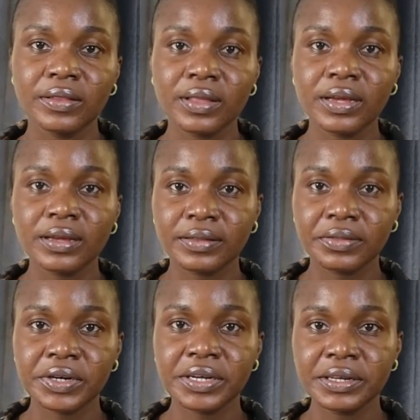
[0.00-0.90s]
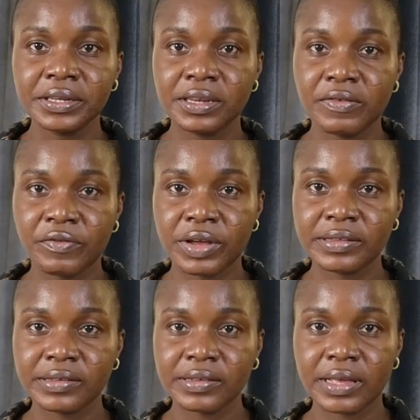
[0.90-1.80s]
Take three
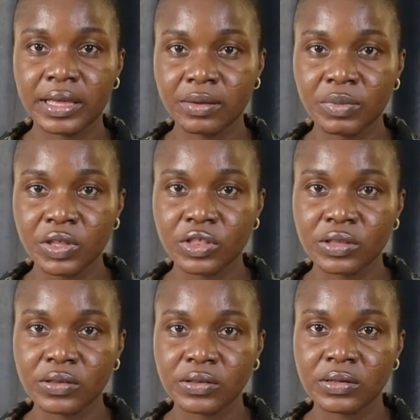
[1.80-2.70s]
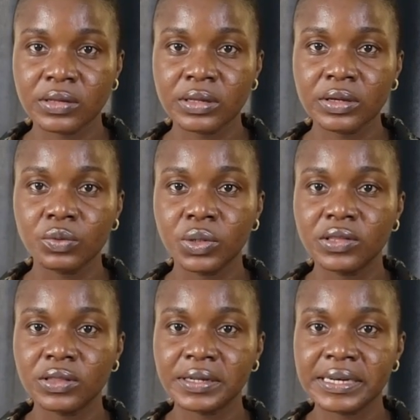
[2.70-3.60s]
different images
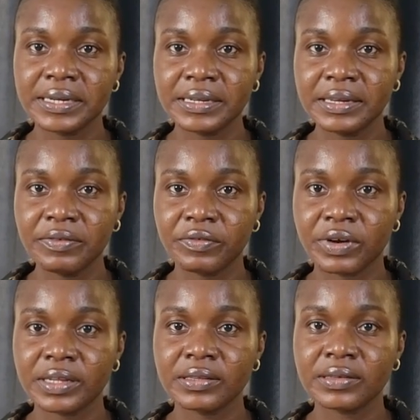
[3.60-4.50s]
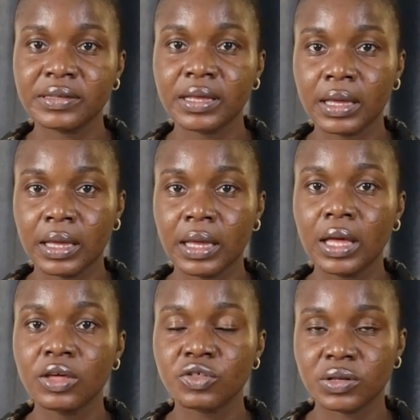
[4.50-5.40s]
with three different
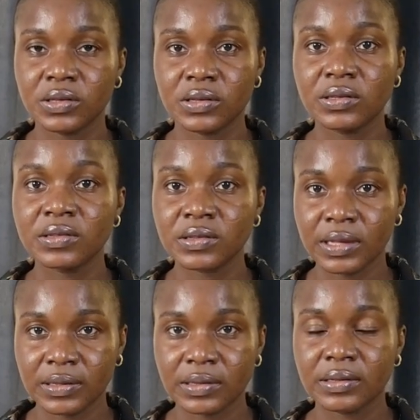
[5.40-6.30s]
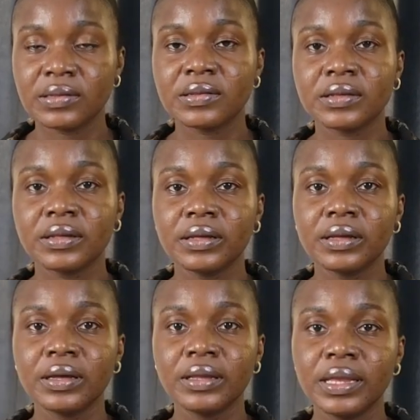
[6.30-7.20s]
shutter settings.
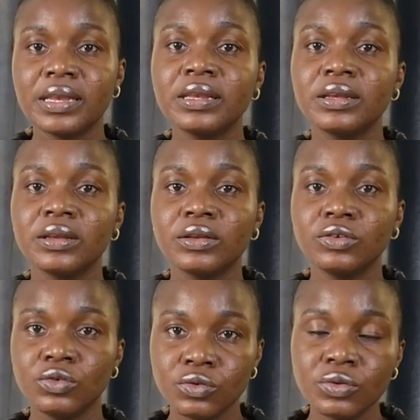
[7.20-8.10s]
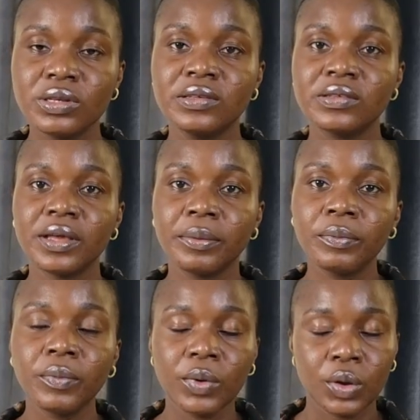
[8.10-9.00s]
Then do the
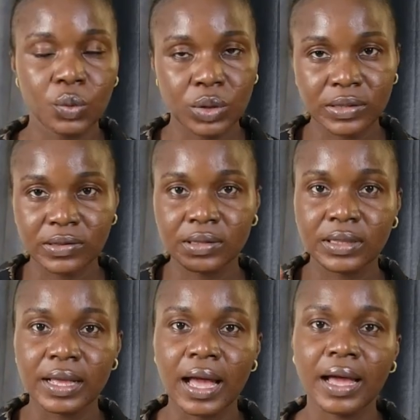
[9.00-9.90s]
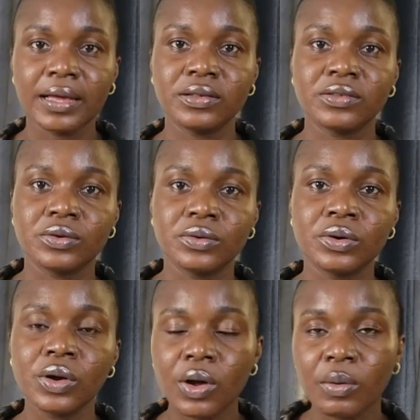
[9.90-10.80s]
same with the ISO.
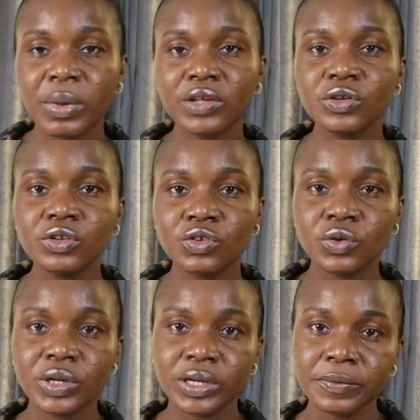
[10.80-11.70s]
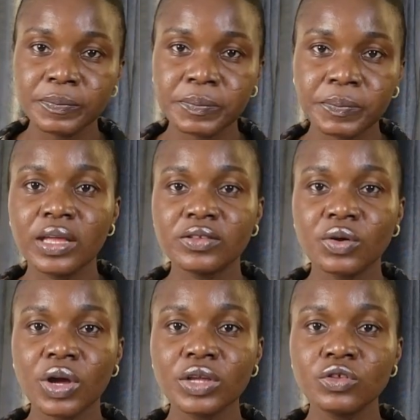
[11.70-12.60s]
By so doing, it's
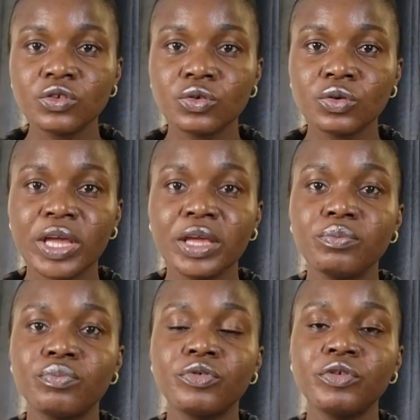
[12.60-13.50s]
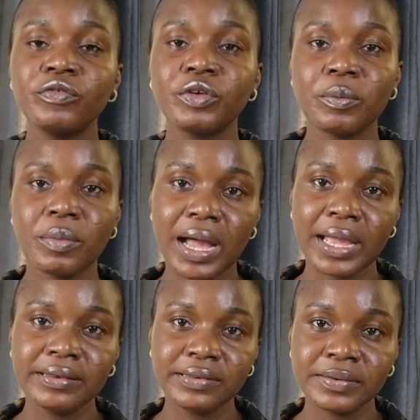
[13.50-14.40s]
going to improve your
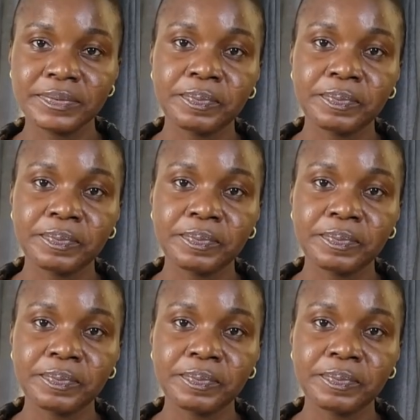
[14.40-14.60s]
mind